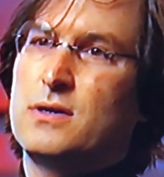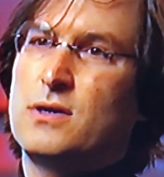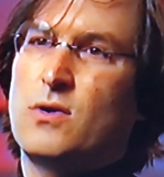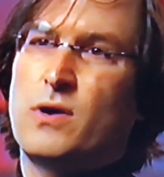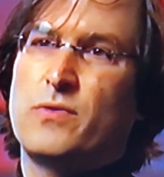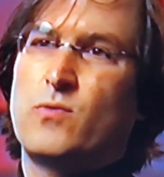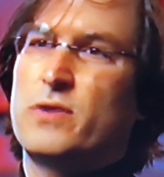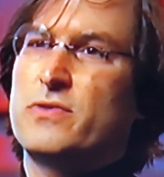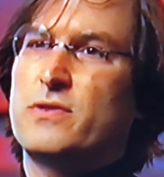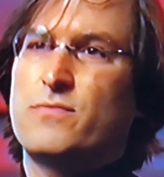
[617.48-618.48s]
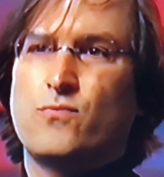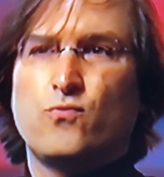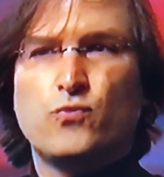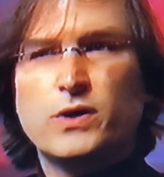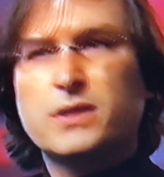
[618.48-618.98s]
you know, are the ones that
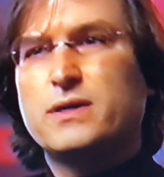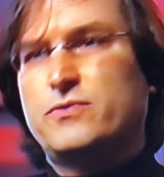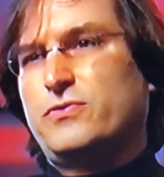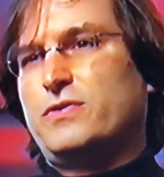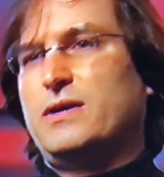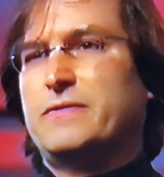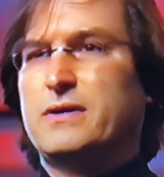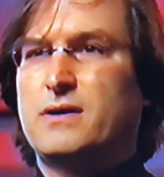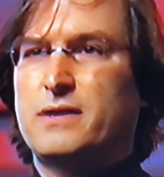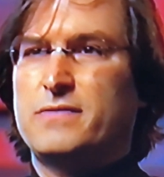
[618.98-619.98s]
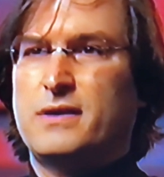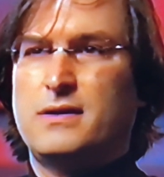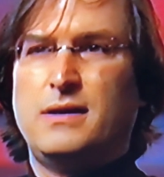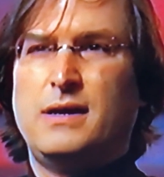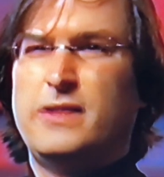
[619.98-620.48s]
really understand the
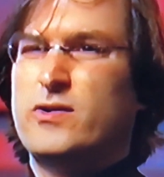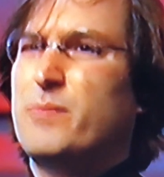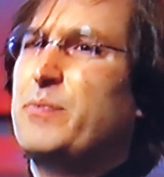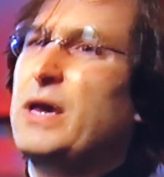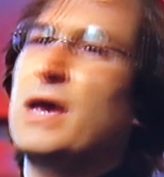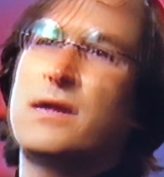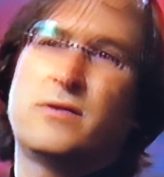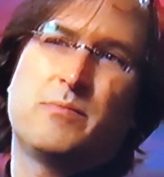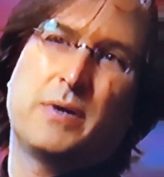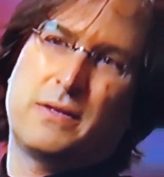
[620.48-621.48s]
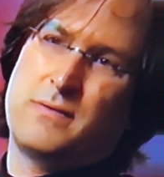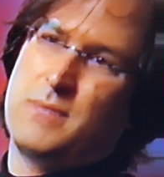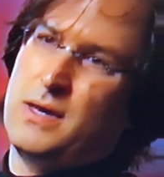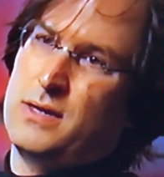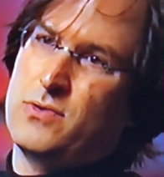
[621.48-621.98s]
content, and they're a pain in the butt to
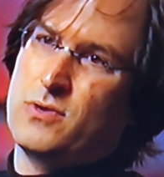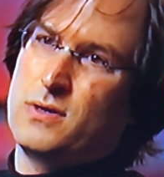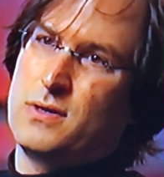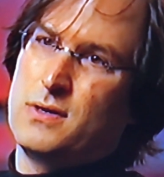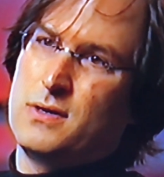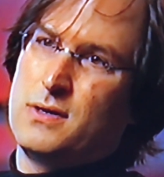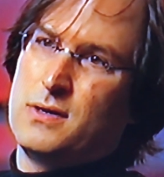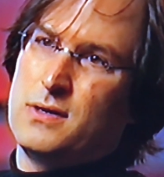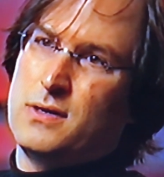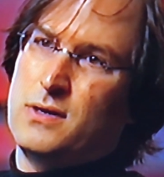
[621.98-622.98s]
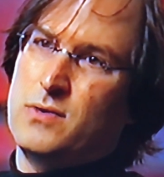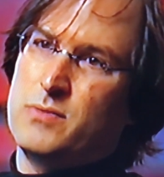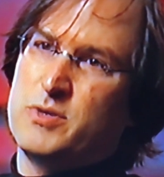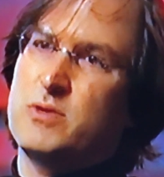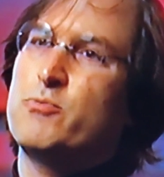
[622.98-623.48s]
manage, you know?
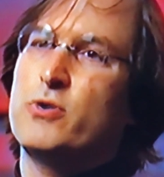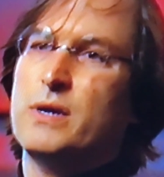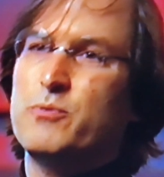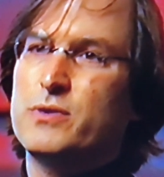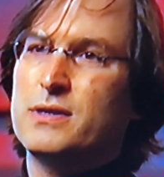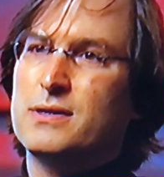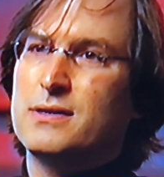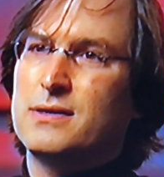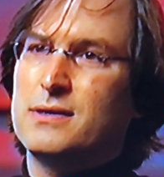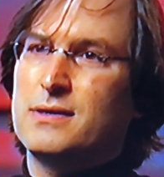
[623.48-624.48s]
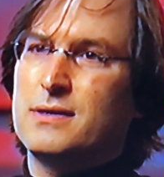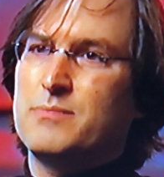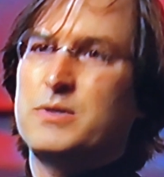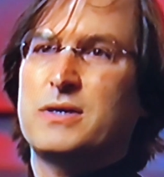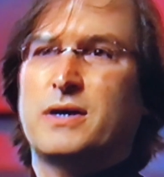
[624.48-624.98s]
But you put up with it
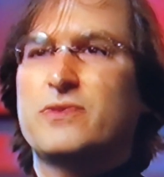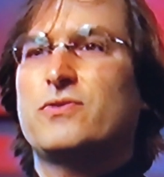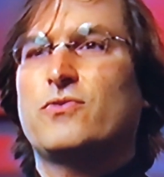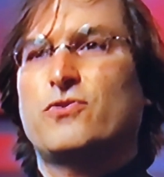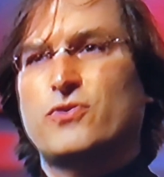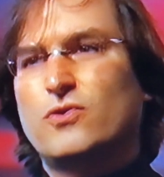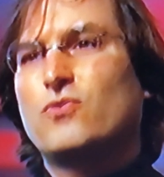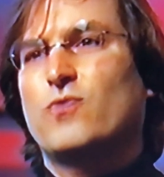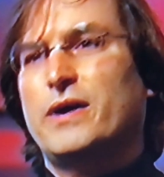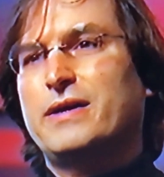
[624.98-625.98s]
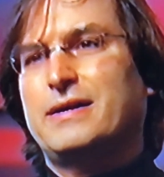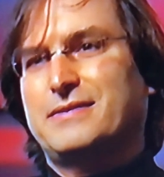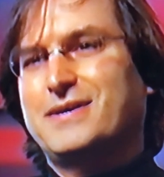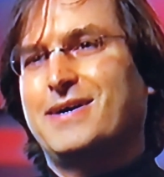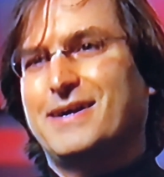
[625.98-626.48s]
because they're so great
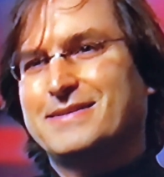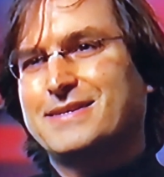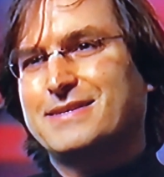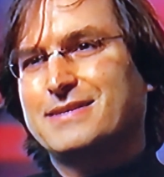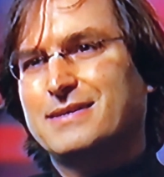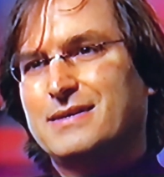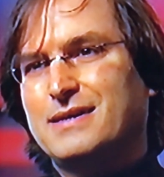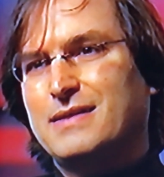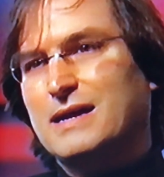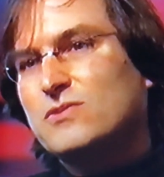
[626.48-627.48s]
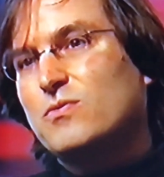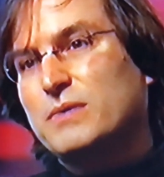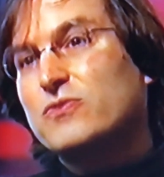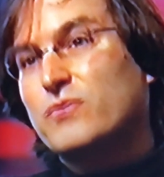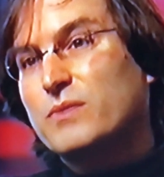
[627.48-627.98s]
at the content. And that's what
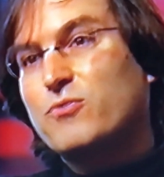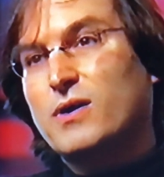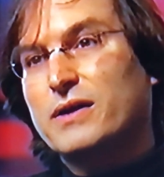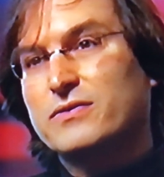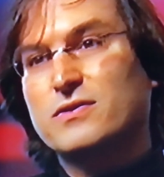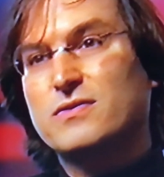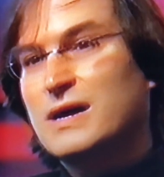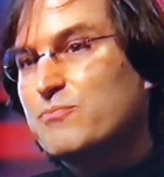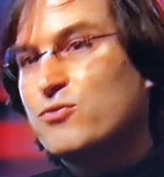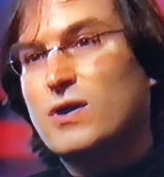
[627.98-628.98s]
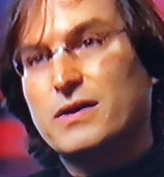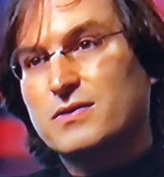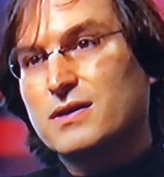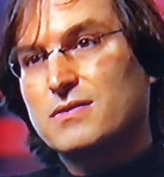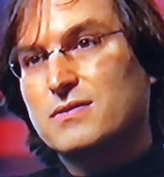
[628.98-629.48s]
makes great products. It's not
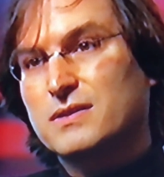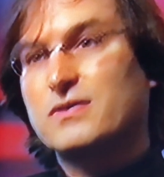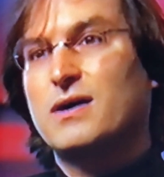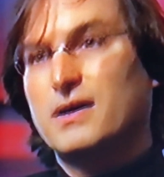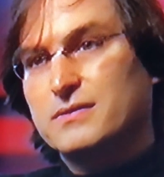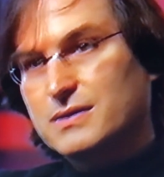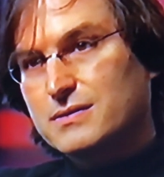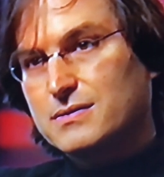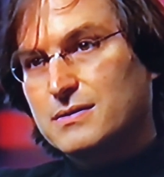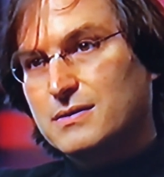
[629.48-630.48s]
process, it's content.